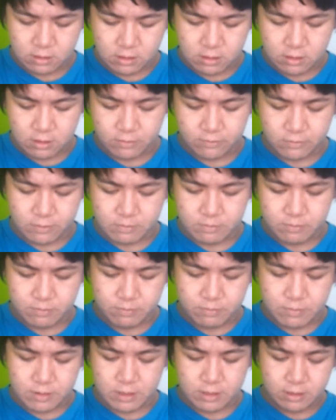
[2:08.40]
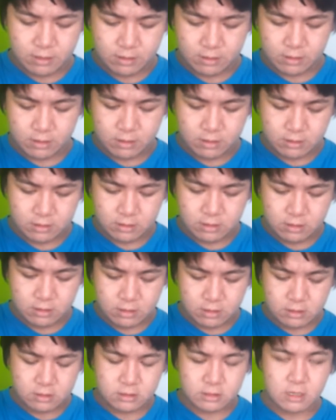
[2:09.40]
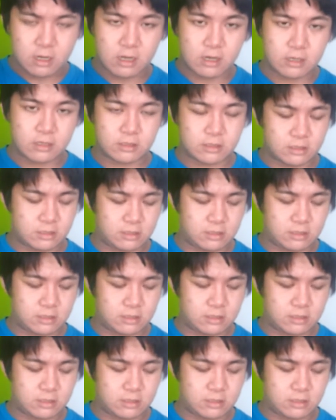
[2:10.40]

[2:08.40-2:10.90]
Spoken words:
of a better solid